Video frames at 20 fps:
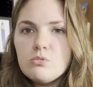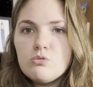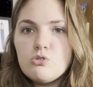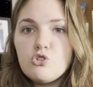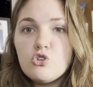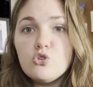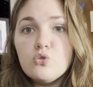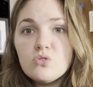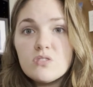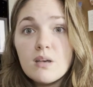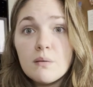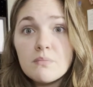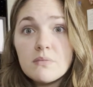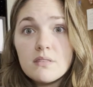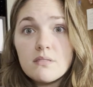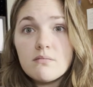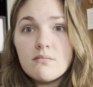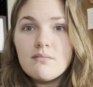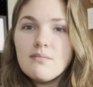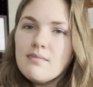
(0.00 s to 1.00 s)
do some,
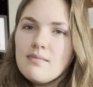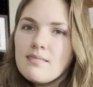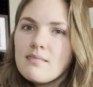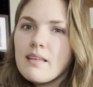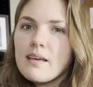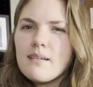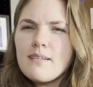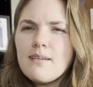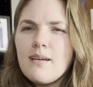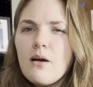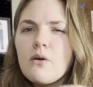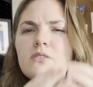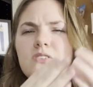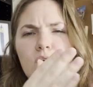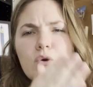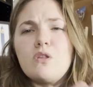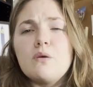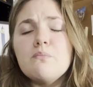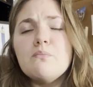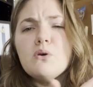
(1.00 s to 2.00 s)
like, so
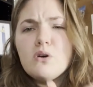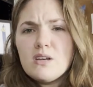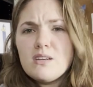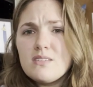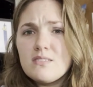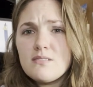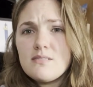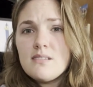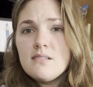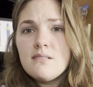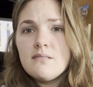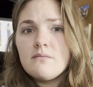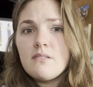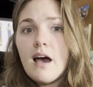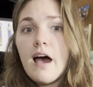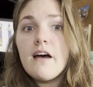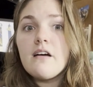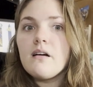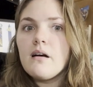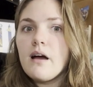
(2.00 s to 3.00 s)
the book is,
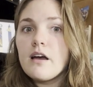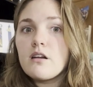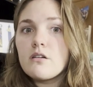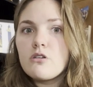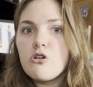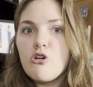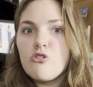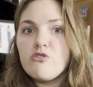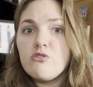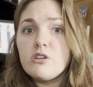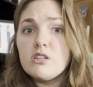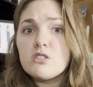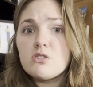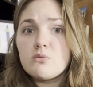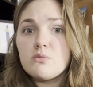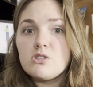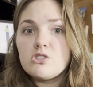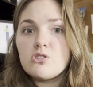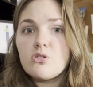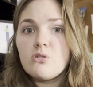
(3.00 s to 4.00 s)
I don't know if its
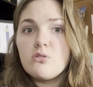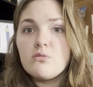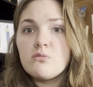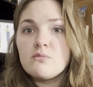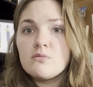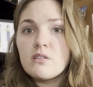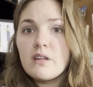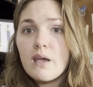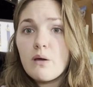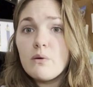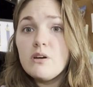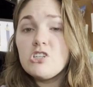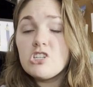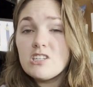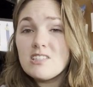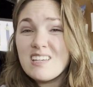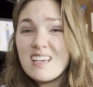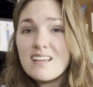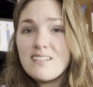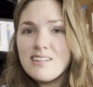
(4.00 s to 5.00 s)
original language
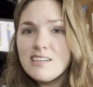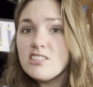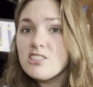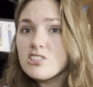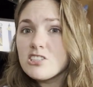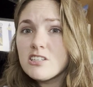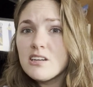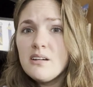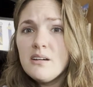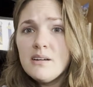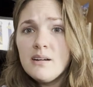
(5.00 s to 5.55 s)
is English.